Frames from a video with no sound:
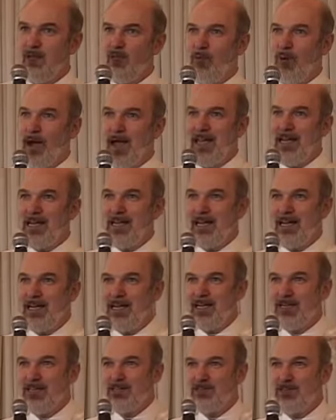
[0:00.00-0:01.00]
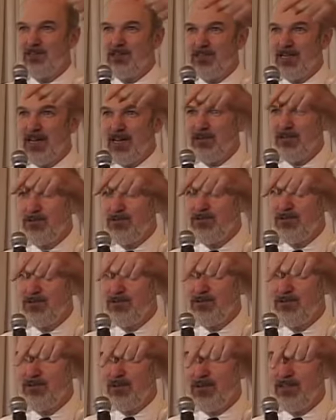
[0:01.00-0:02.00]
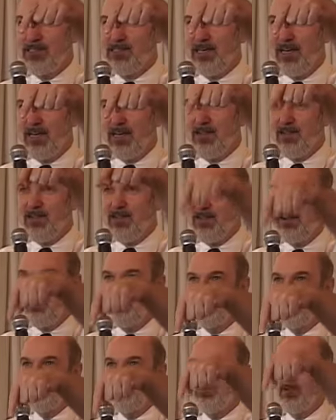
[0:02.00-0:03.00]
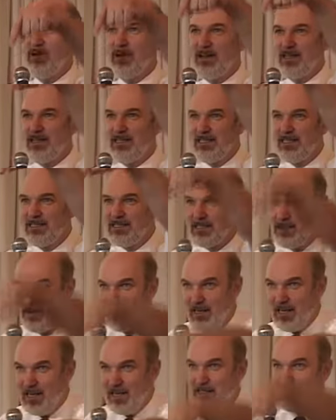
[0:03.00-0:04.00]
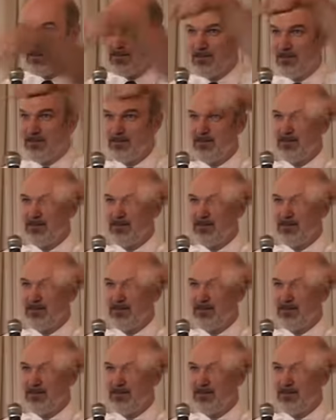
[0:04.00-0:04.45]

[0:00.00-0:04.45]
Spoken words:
why do not train those who are leaders already?